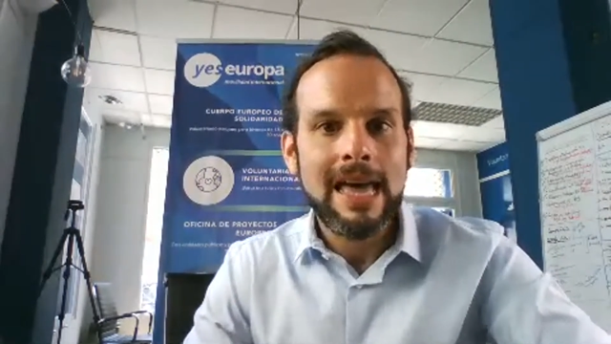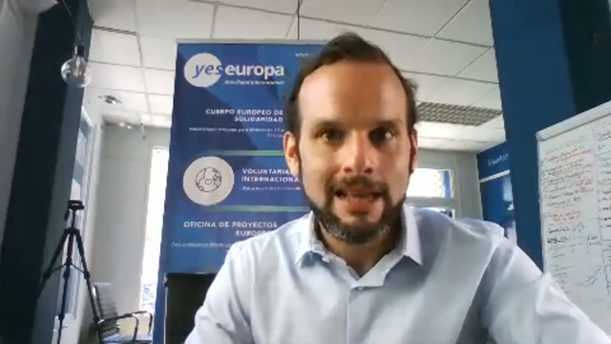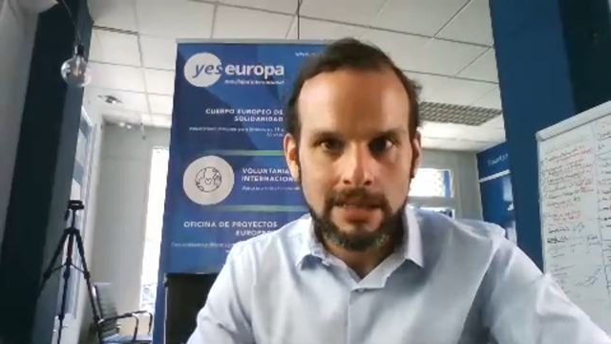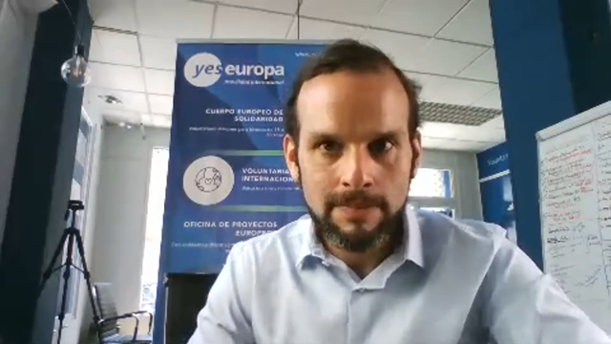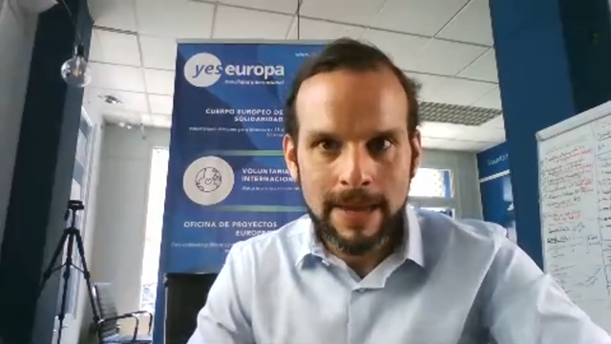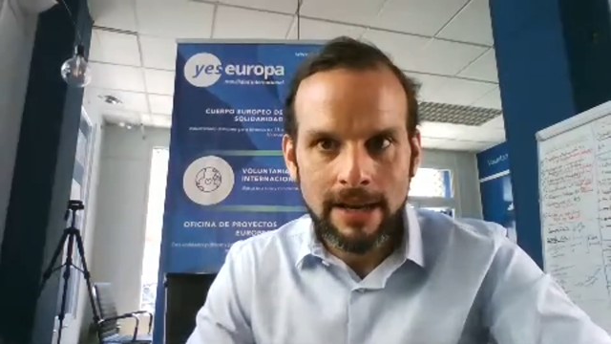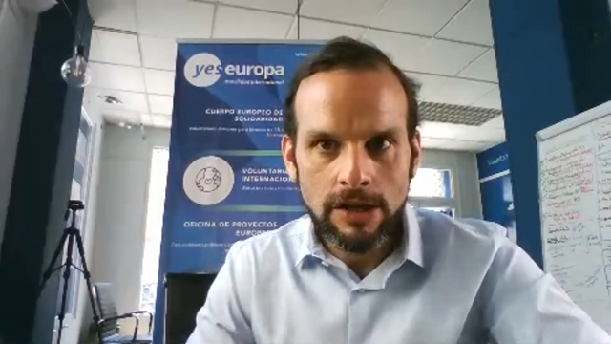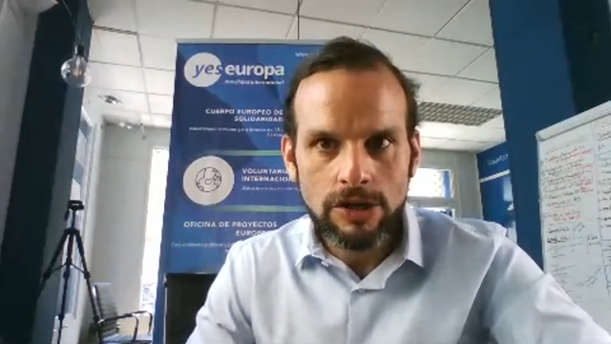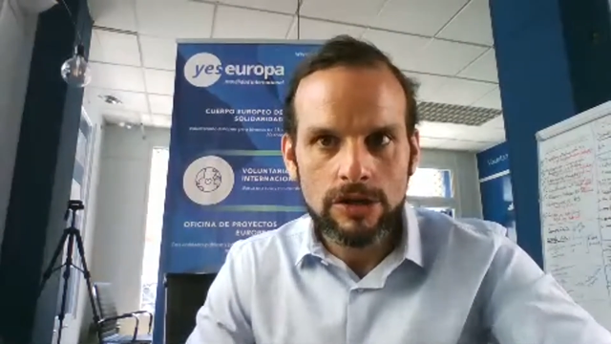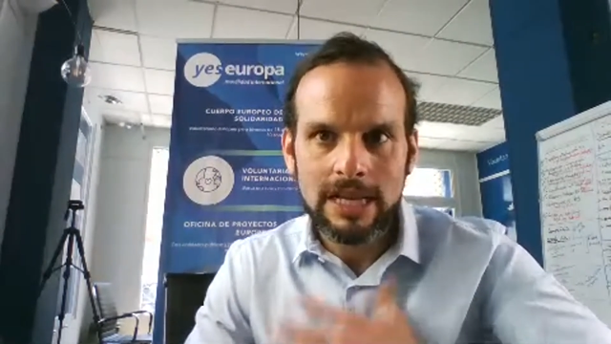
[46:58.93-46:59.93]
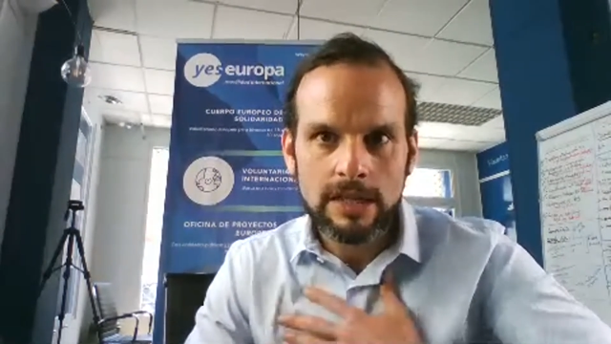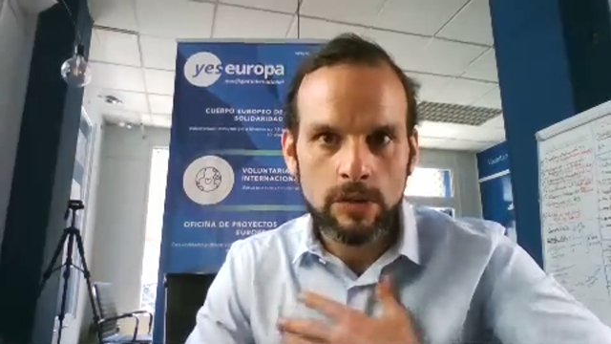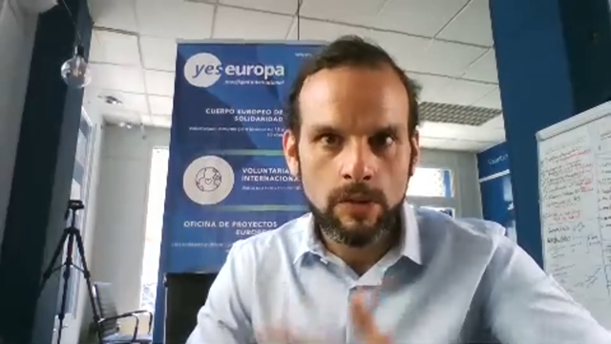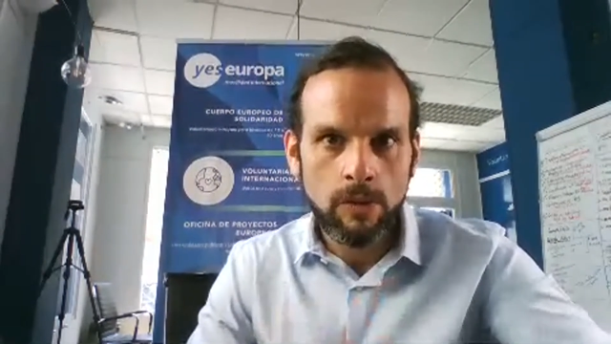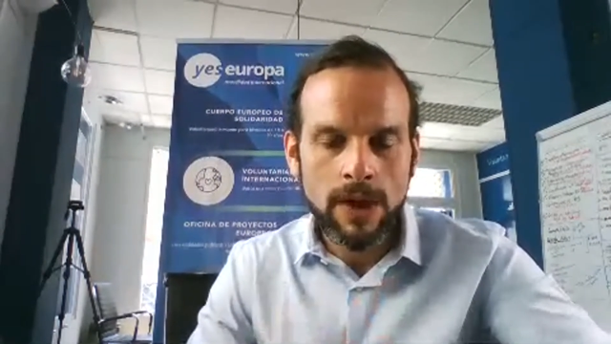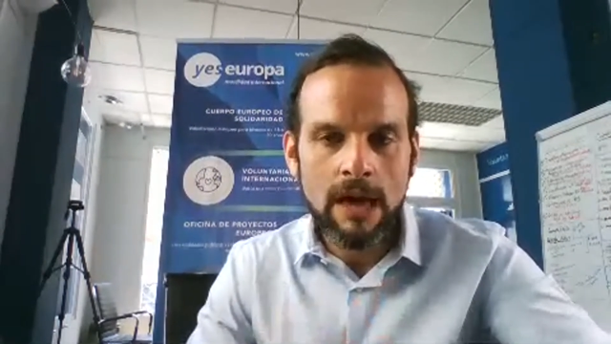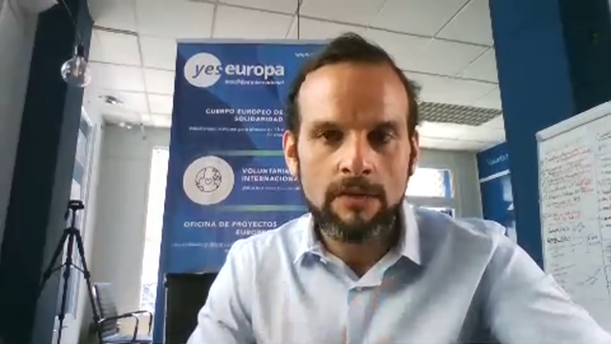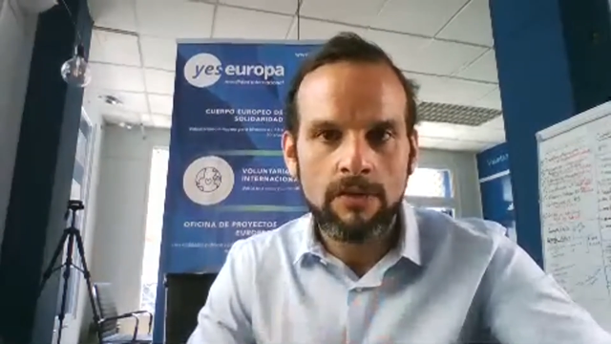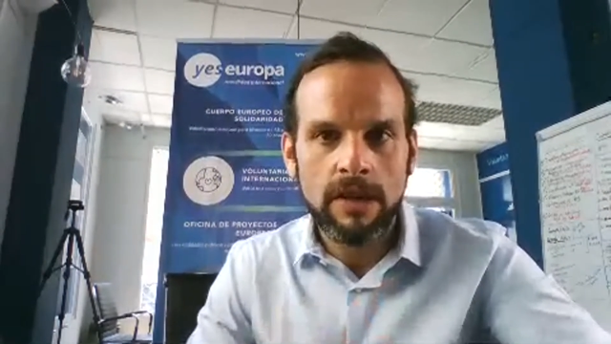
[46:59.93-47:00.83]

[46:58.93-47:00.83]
and Spanish. That's what we have